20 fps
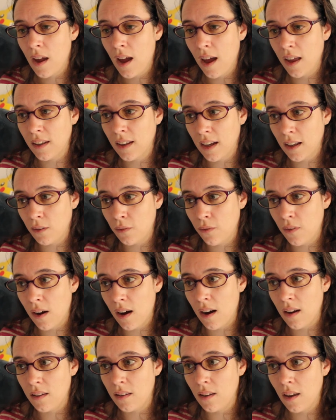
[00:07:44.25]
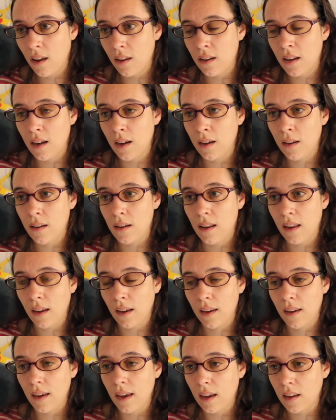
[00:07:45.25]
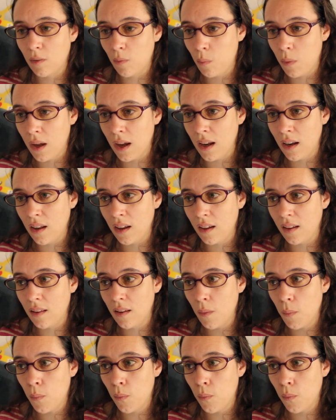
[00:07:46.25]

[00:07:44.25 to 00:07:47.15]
and advice, and I like explain it,